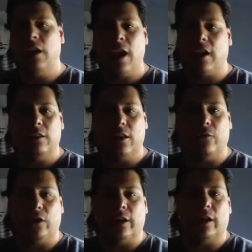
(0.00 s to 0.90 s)
Yeah,
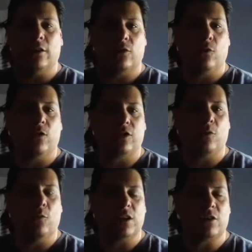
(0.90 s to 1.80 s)
definitely. And there's always
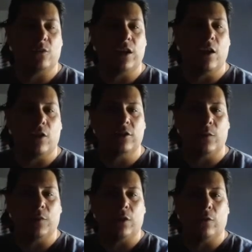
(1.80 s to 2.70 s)
so much as we can call
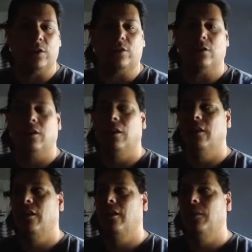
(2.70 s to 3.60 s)
something original.
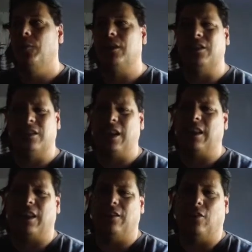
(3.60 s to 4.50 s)
But to
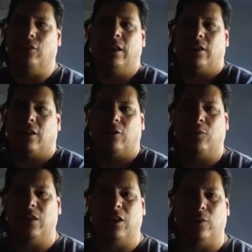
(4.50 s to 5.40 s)
say that, oh yeah, it's
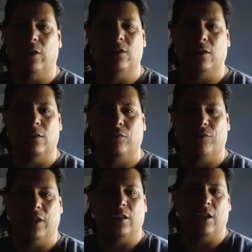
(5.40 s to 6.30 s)
100% original,
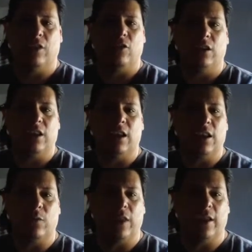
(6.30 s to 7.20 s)
you couldn't have
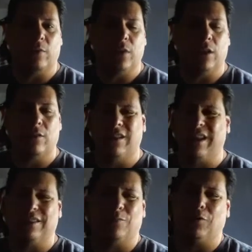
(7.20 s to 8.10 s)
done that without it being,
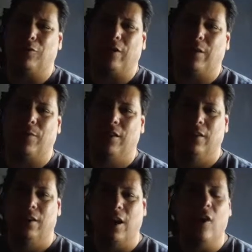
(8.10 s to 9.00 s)
that's bull crap.
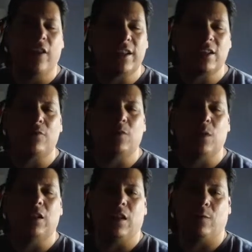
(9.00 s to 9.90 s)
All that stuff has
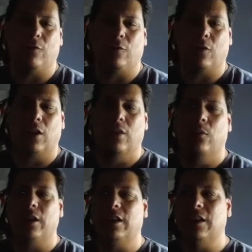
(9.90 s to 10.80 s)
been done before.
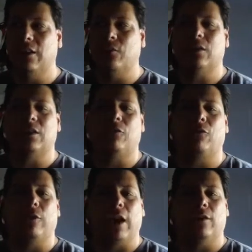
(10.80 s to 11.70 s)
What he did was he
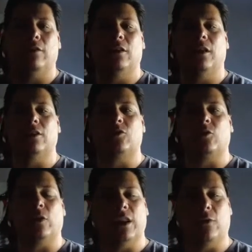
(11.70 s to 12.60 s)
found a
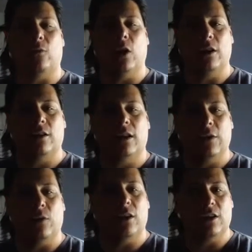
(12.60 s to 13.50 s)
story that
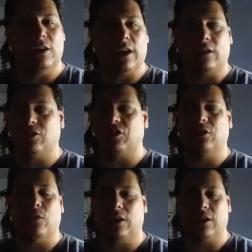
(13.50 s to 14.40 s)
he wanted to tell,
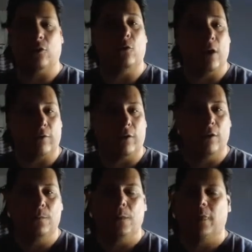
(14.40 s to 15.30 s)
she wanted to, whoever,
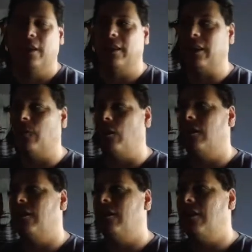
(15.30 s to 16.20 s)
that they
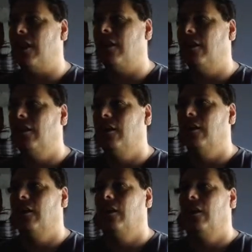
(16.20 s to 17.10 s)
wanted to tell.
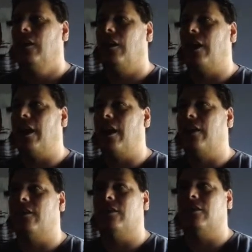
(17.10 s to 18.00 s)

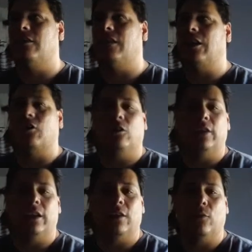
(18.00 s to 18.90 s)
And they
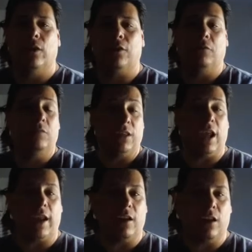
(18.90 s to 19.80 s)
told it with,
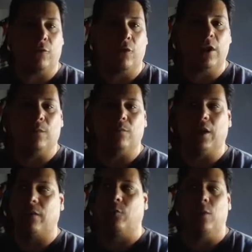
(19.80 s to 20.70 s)
they had a lot of freedom.
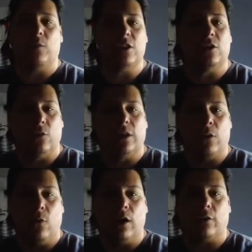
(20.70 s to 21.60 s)
They could pretty much do what
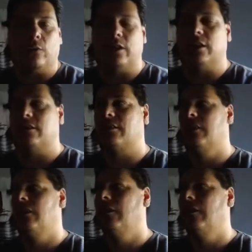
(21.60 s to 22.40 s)
they wanted with this.